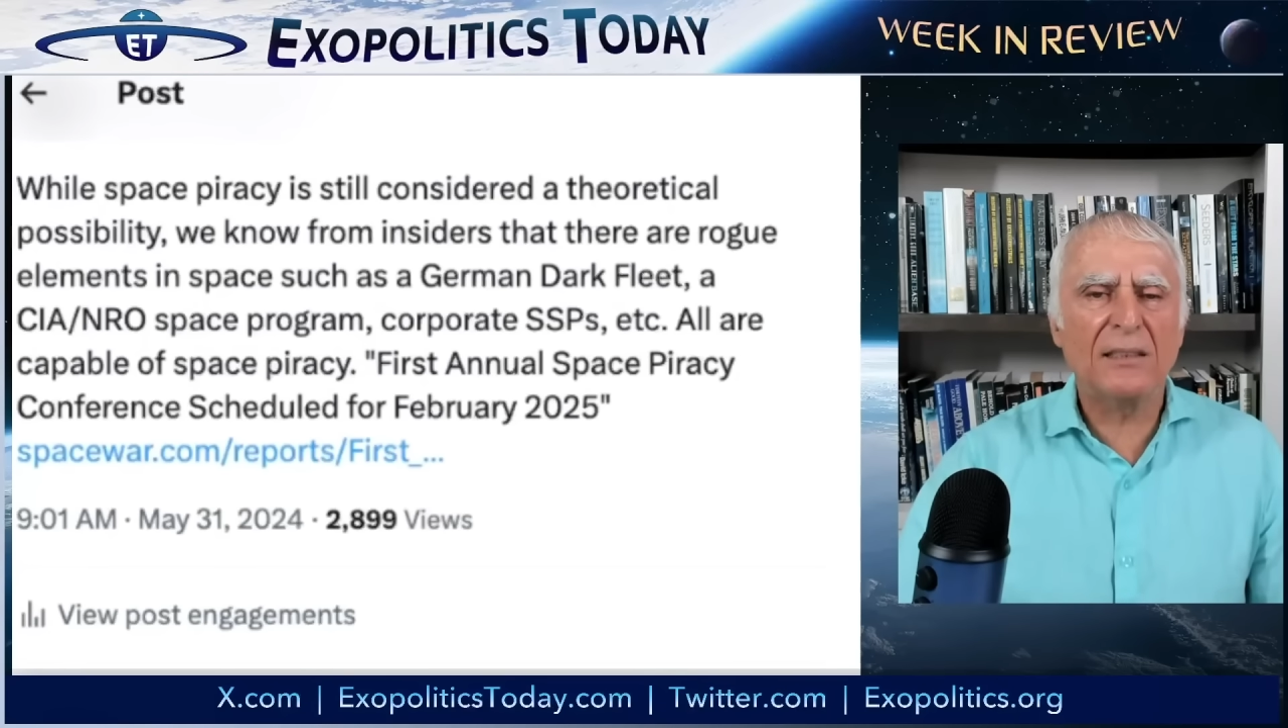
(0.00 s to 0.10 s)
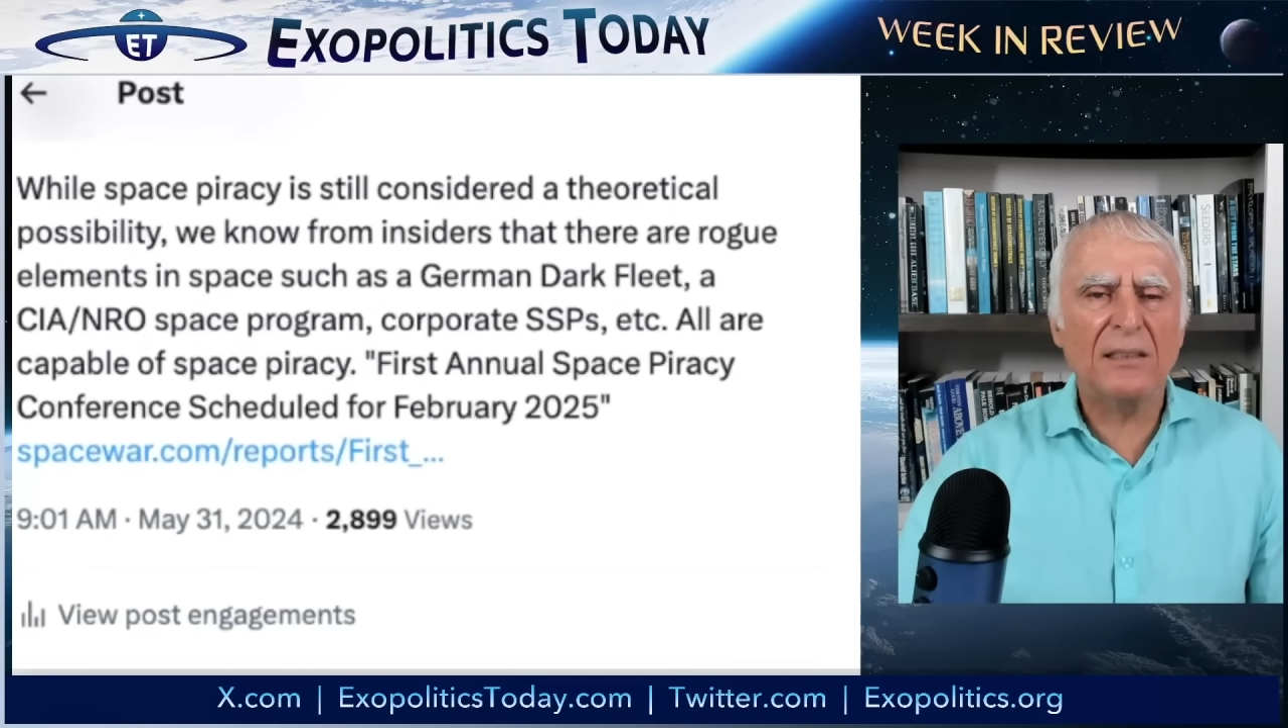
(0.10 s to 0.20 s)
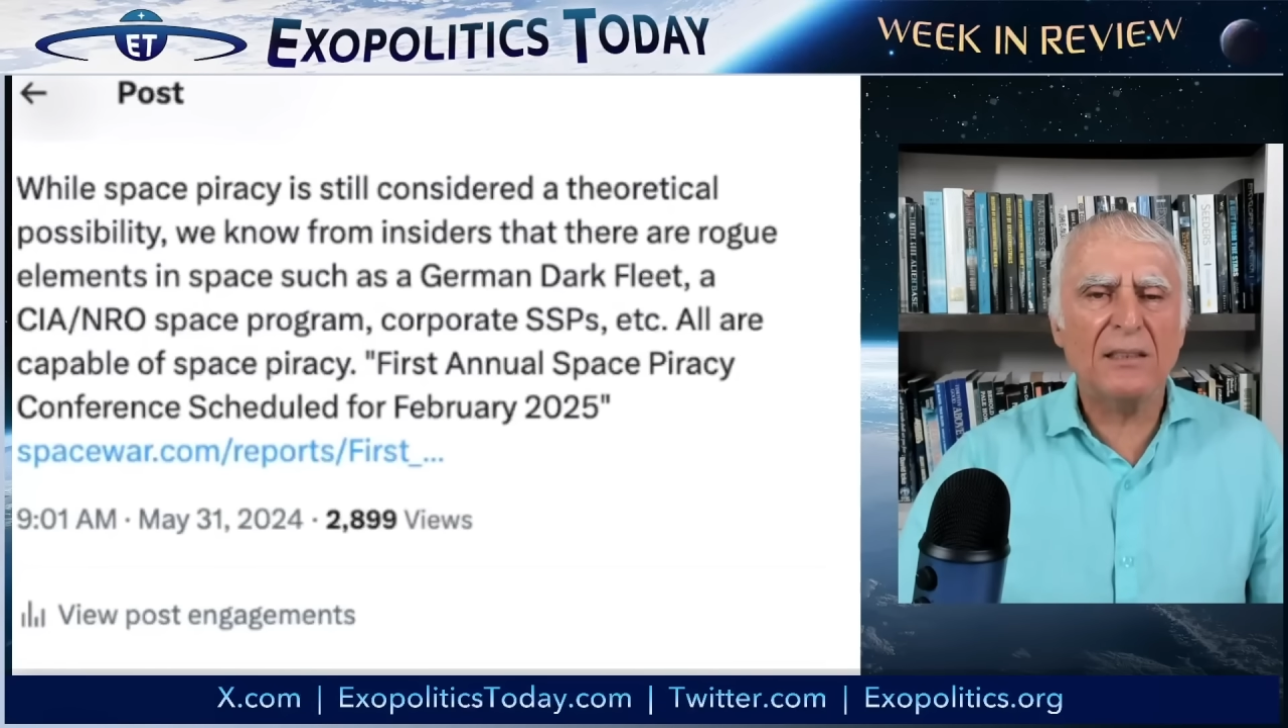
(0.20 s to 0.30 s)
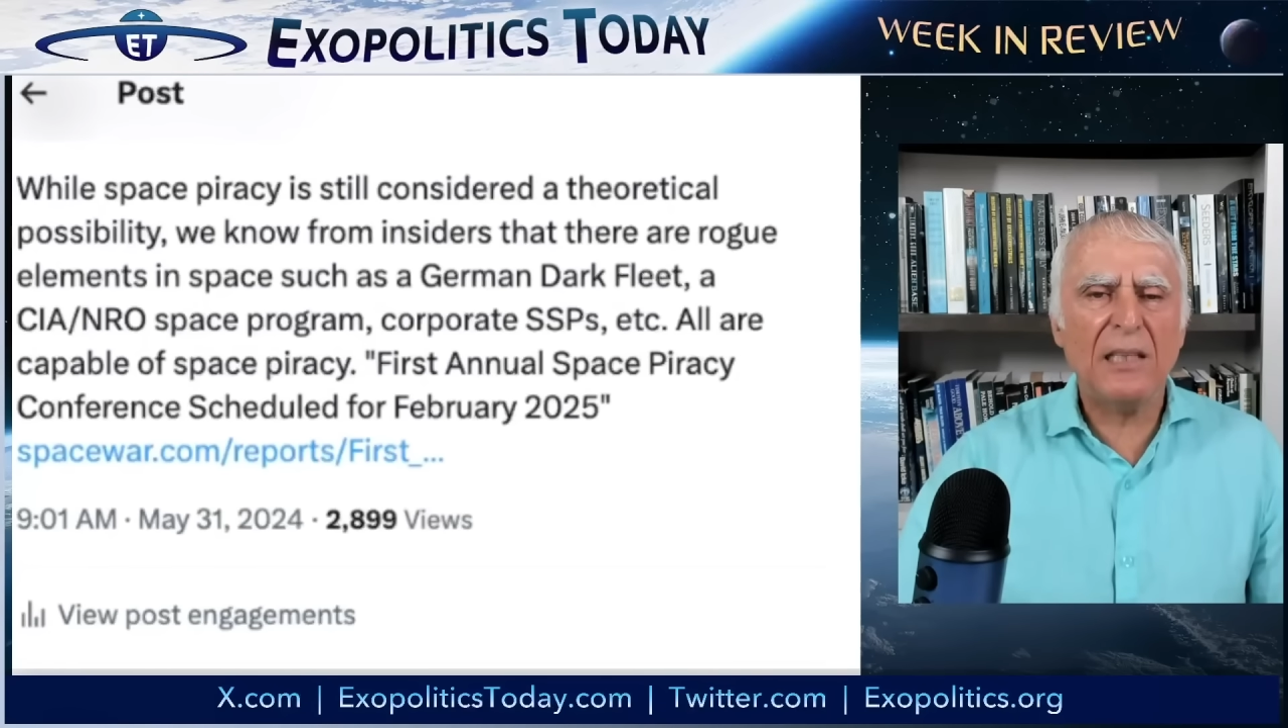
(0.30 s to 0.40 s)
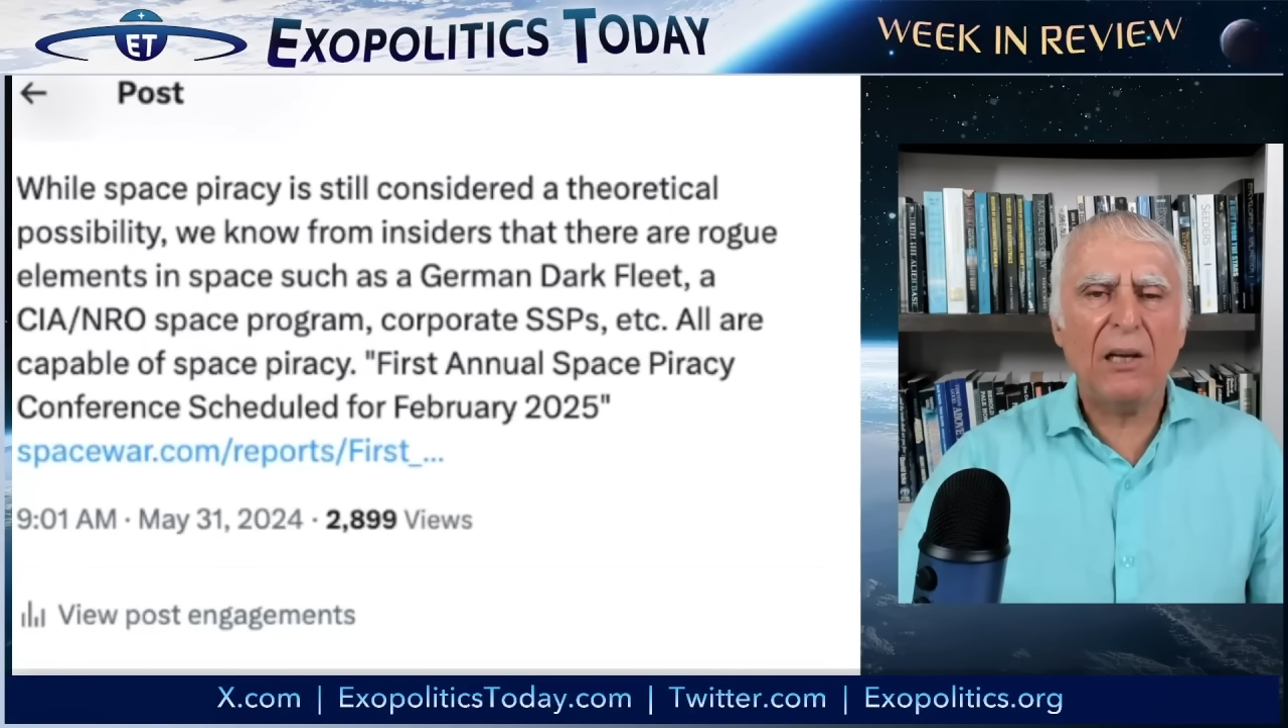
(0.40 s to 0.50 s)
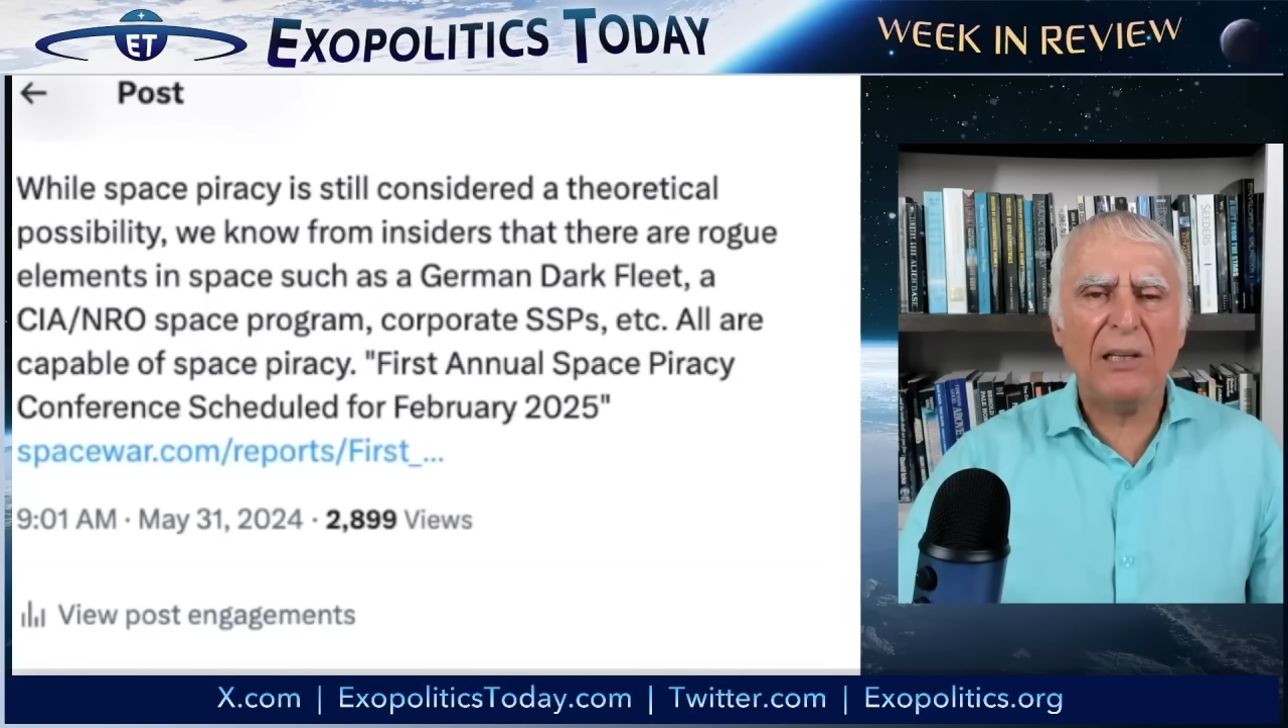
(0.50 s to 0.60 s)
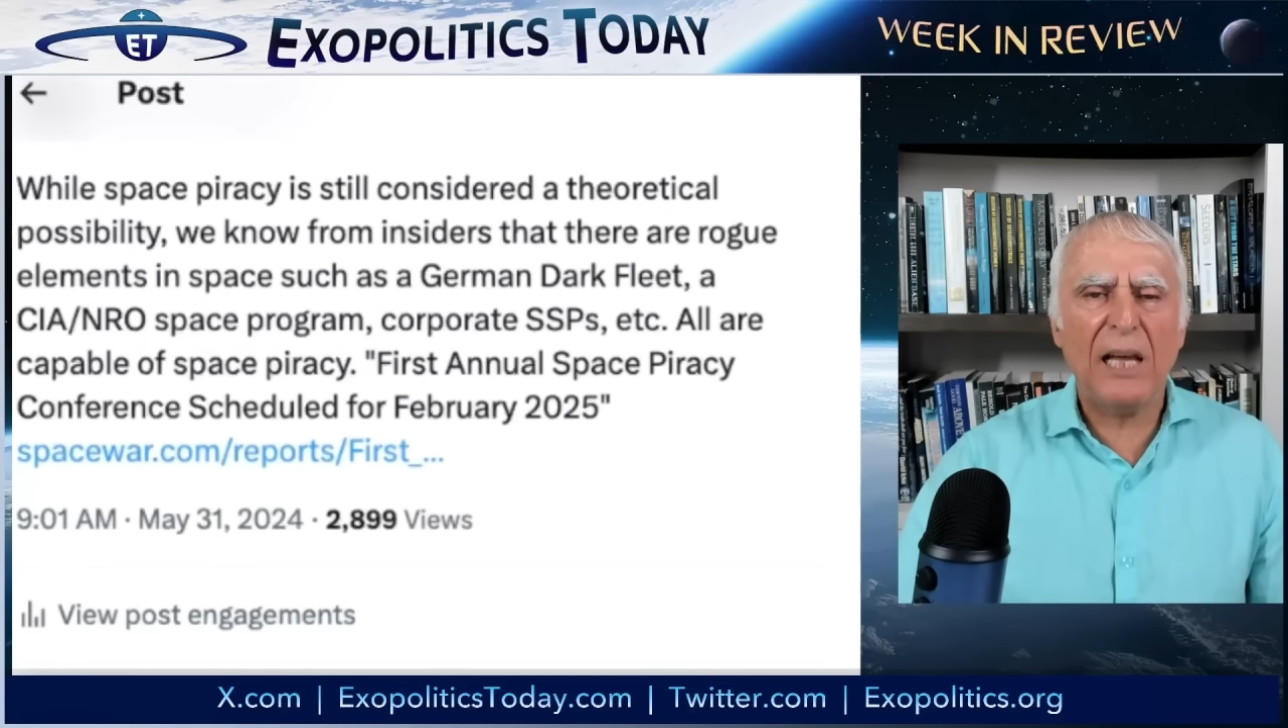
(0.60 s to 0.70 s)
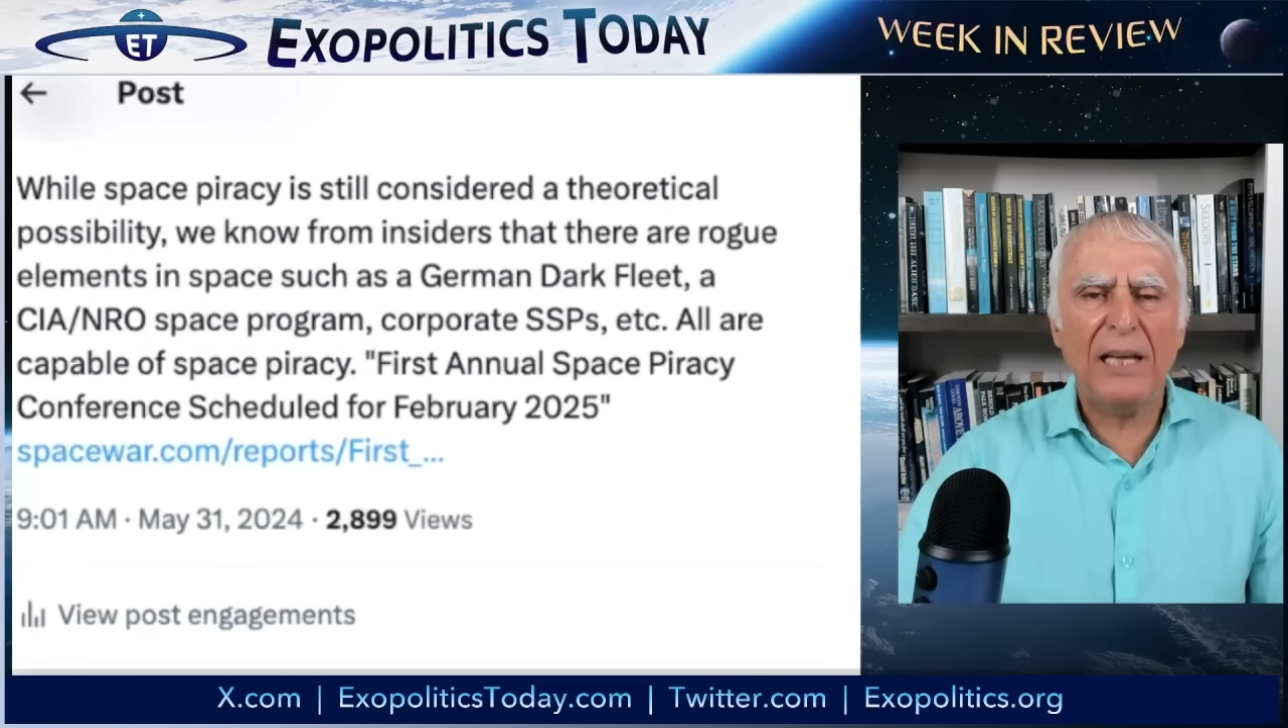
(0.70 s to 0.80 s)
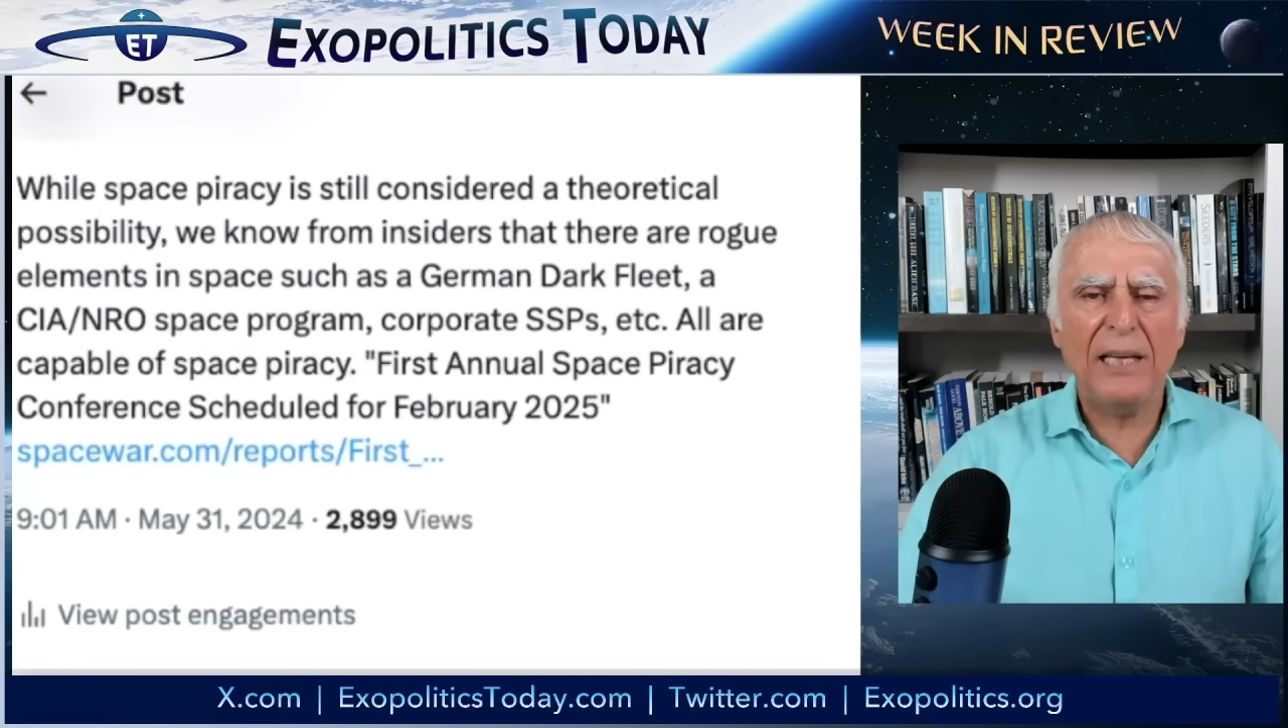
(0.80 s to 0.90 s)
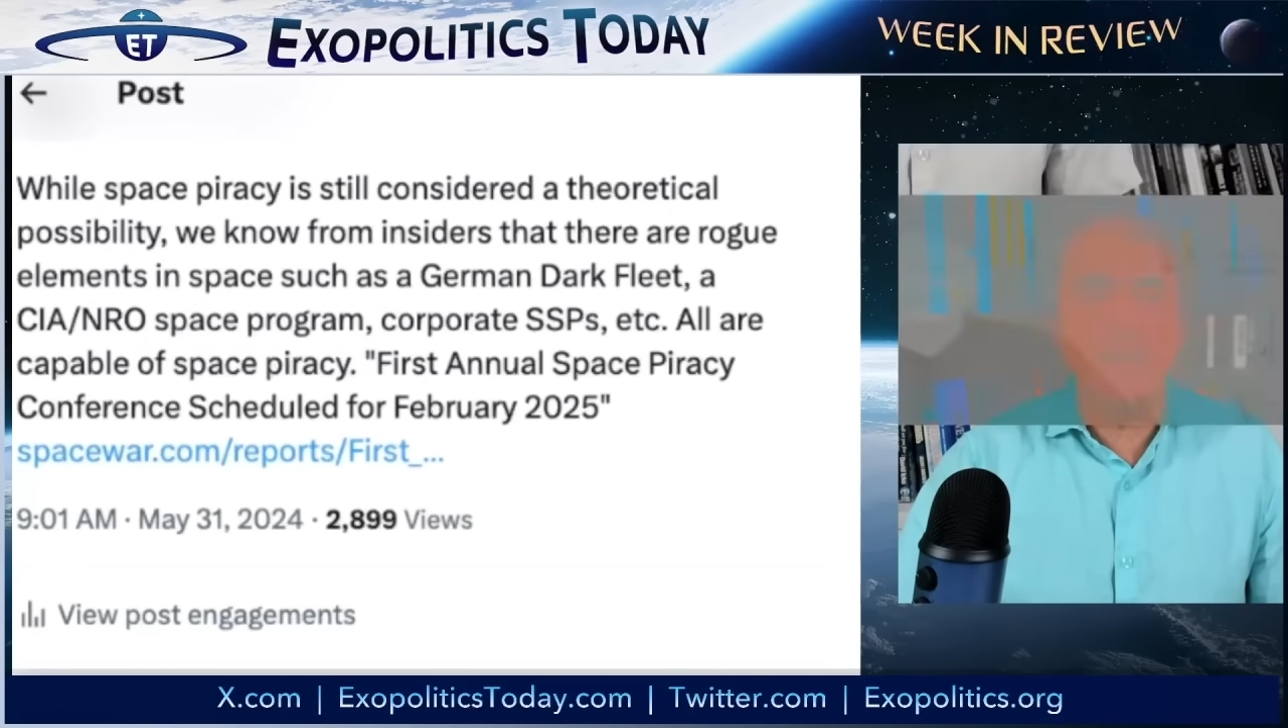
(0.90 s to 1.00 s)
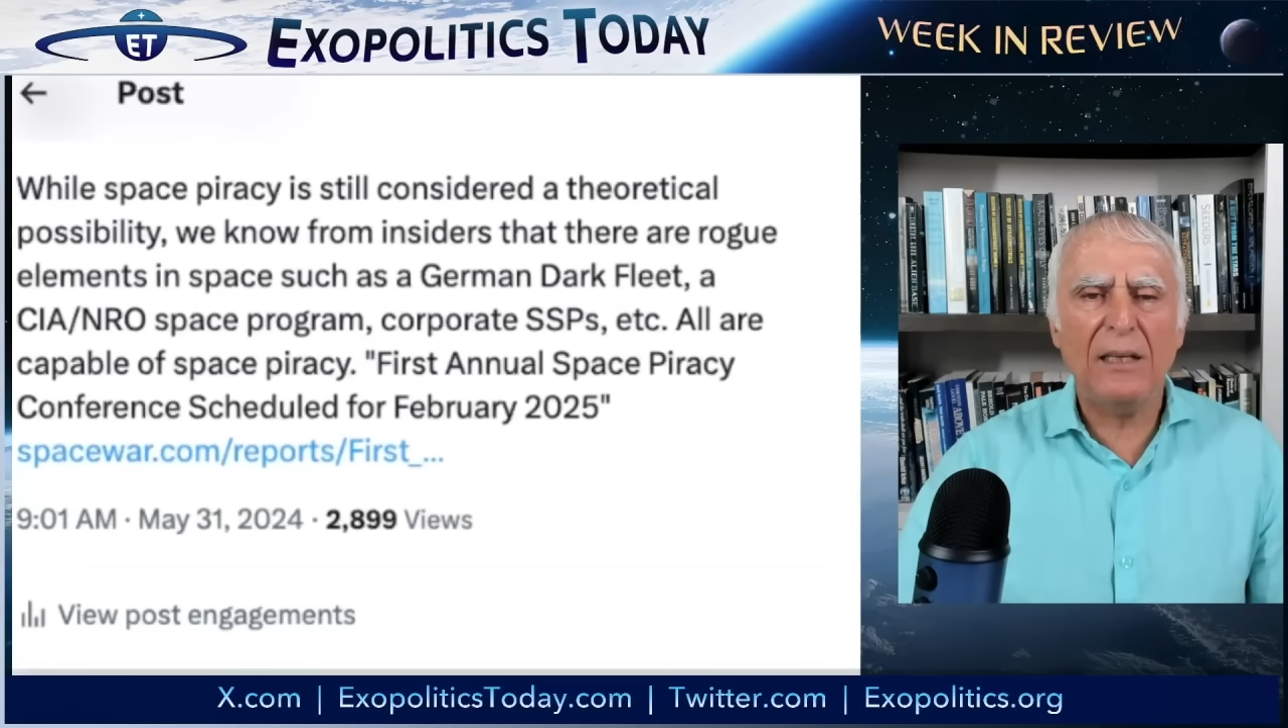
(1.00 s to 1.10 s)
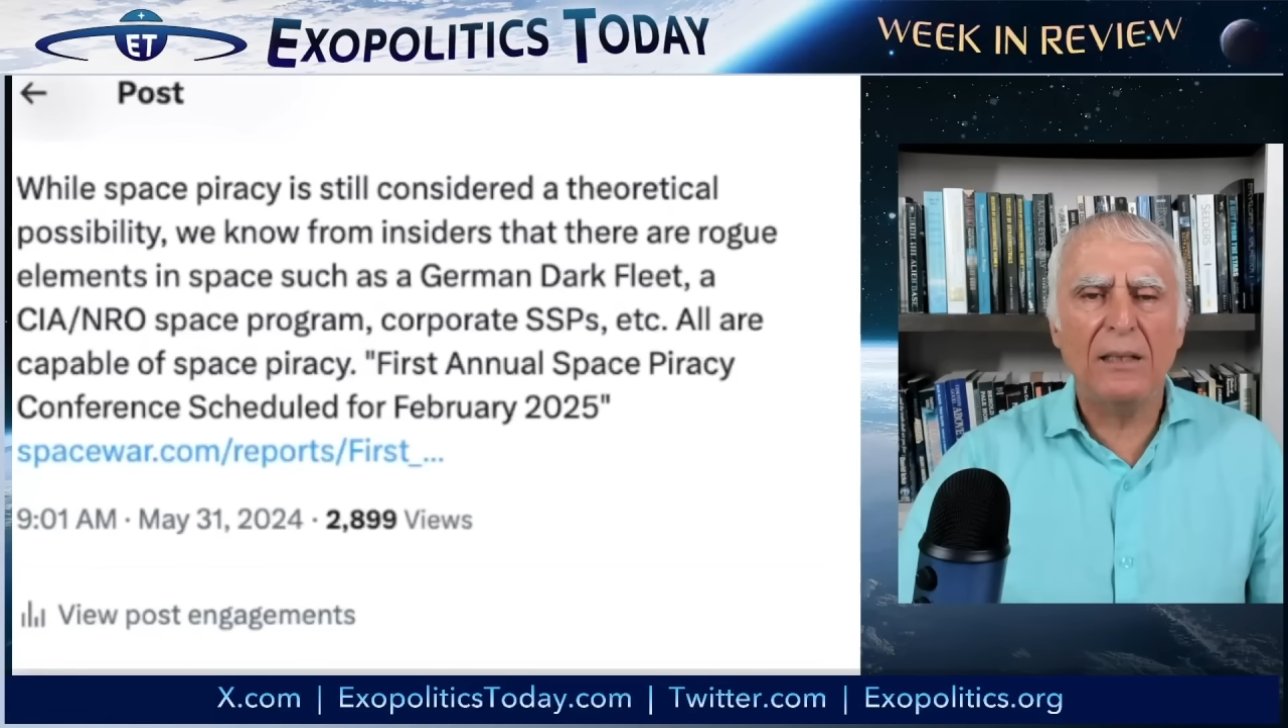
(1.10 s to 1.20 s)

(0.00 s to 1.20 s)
CIA